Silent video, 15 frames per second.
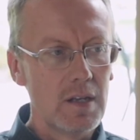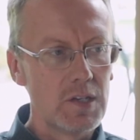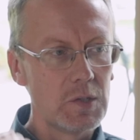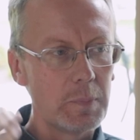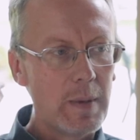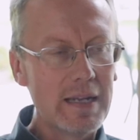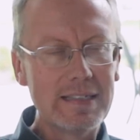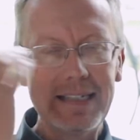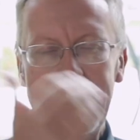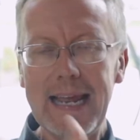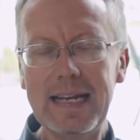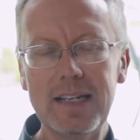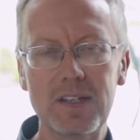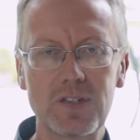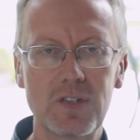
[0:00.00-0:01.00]

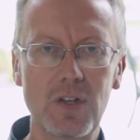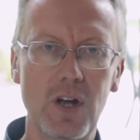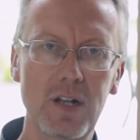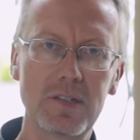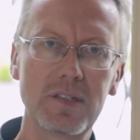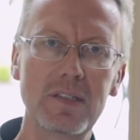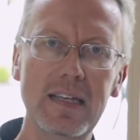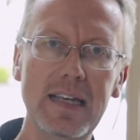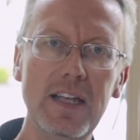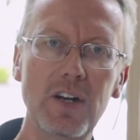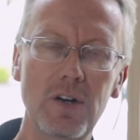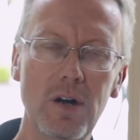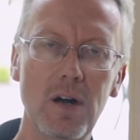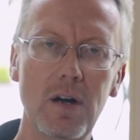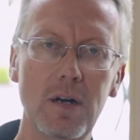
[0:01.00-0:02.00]
spontaneous thoughts that
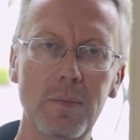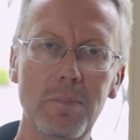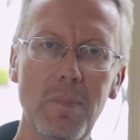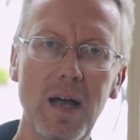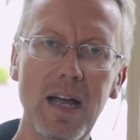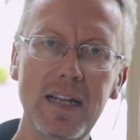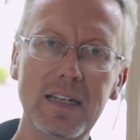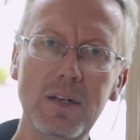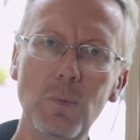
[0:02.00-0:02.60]
enter our mind.